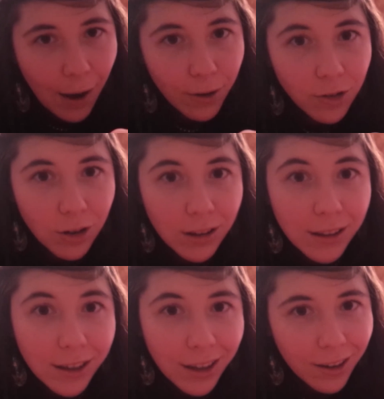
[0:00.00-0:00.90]
I want you to
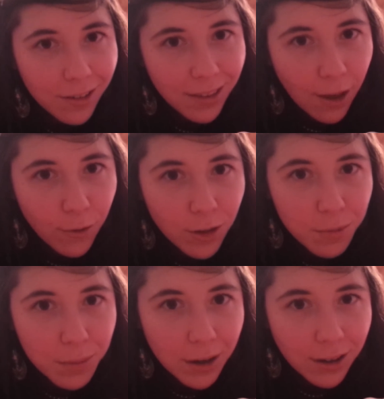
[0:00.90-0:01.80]
look at yourself in
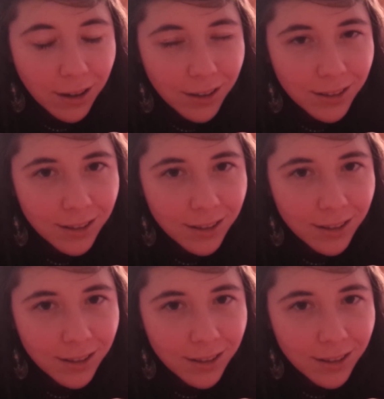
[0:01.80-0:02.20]
the mirror.